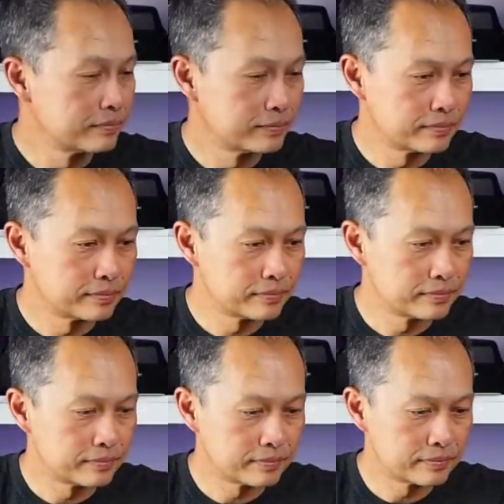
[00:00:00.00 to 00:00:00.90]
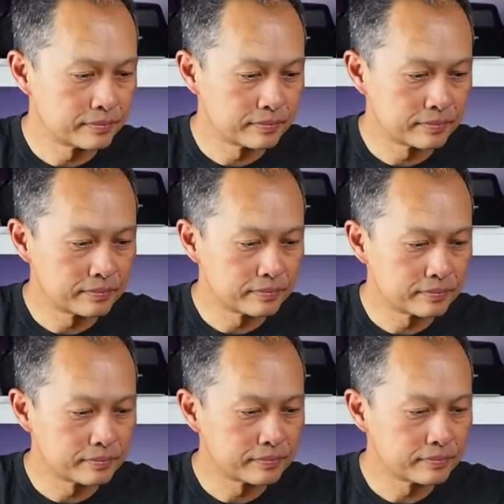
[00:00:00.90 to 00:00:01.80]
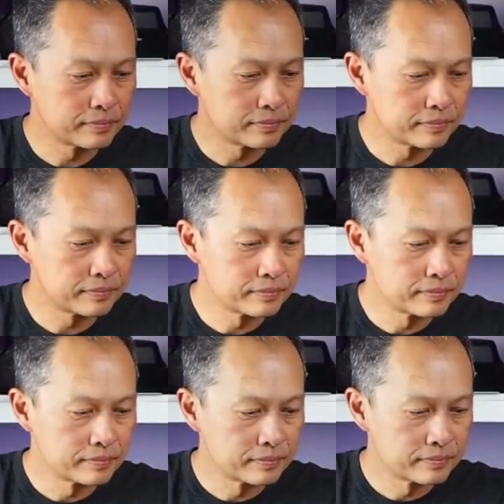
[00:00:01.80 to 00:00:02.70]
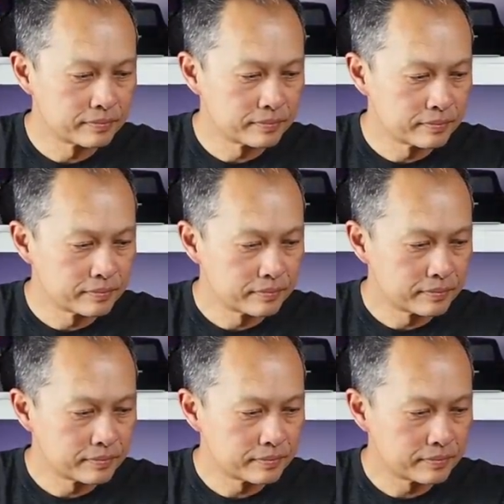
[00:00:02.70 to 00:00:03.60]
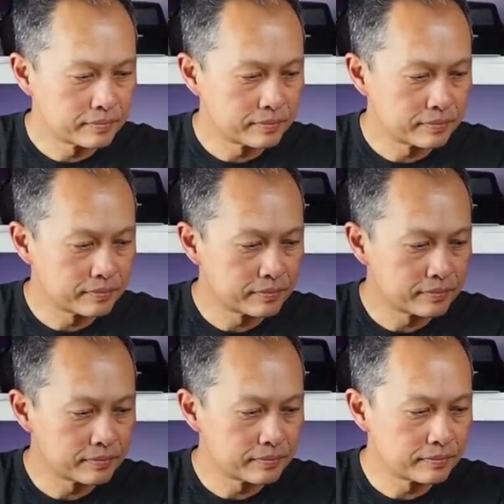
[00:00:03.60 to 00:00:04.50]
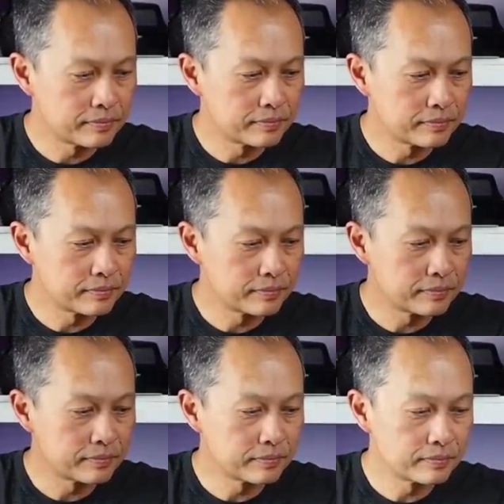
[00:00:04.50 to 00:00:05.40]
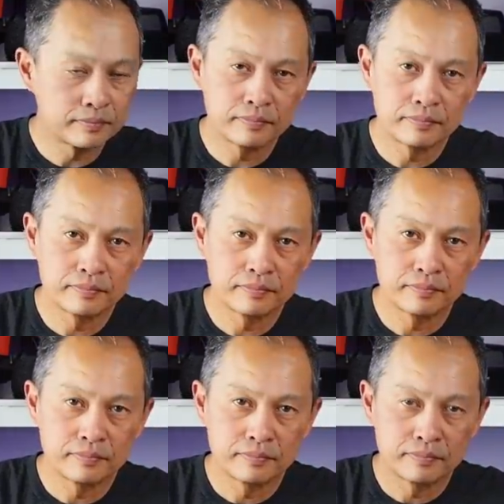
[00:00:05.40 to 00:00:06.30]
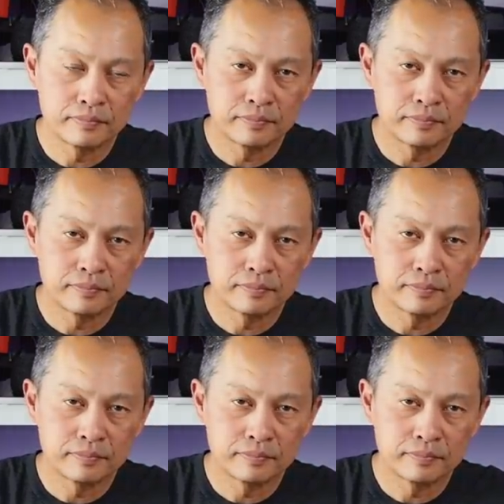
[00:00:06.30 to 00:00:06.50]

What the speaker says: (not speaking)